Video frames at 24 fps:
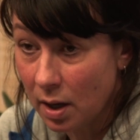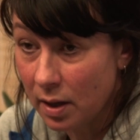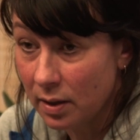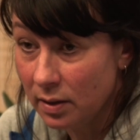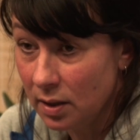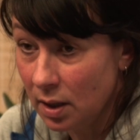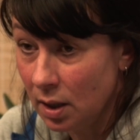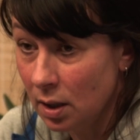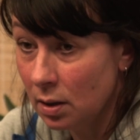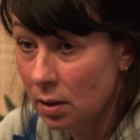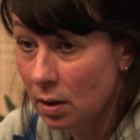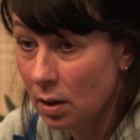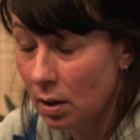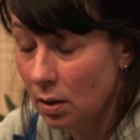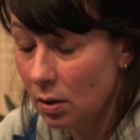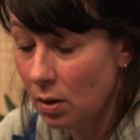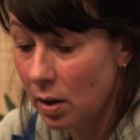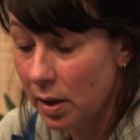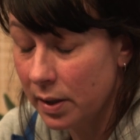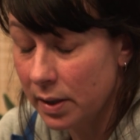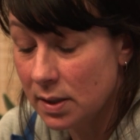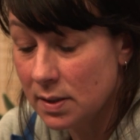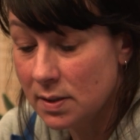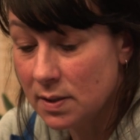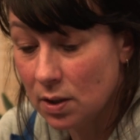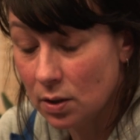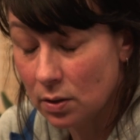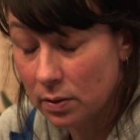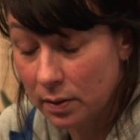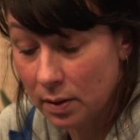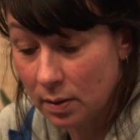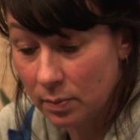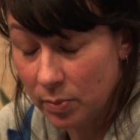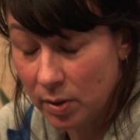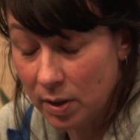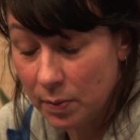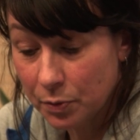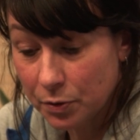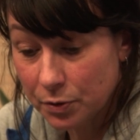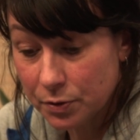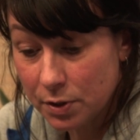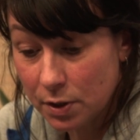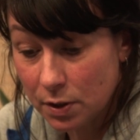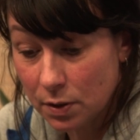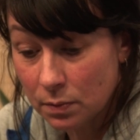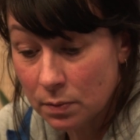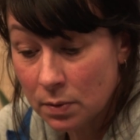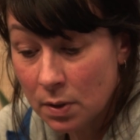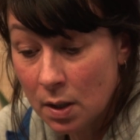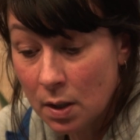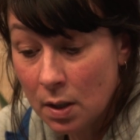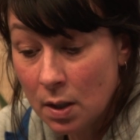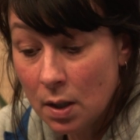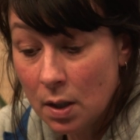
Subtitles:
I think, a lot easier than people do.